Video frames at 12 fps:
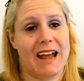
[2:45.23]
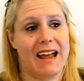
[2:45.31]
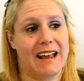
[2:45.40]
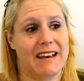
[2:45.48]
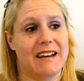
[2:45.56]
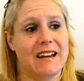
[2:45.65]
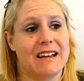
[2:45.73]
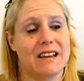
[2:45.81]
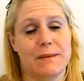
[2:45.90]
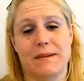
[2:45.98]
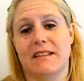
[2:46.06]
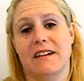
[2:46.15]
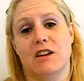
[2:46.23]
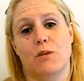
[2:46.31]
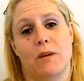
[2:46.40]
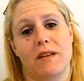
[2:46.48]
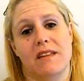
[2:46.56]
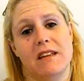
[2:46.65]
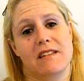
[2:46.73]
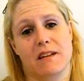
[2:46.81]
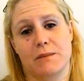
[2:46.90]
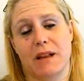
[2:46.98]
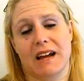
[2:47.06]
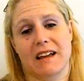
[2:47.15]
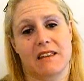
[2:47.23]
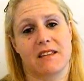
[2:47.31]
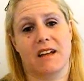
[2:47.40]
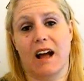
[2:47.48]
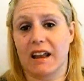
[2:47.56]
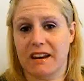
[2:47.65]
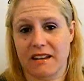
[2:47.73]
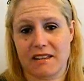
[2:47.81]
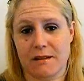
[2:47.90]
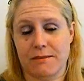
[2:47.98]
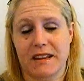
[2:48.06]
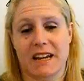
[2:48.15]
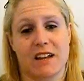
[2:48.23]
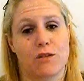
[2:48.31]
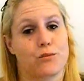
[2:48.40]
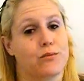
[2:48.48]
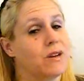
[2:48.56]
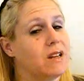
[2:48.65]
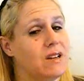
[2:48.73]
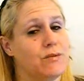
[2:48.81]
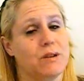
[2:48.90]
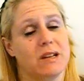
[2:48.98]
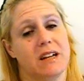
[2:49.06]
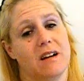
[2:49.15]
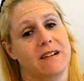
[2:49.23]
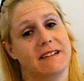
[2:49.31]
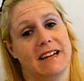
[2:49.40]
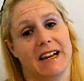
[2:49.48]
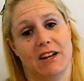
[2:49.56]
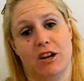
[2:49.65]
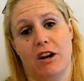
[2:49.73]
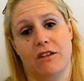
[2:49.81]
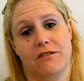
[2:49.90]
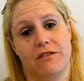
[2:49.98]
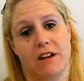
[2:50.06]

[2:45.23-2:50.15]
And let me tell you, once the sunblock has gotten on something, it's really hard to get it off.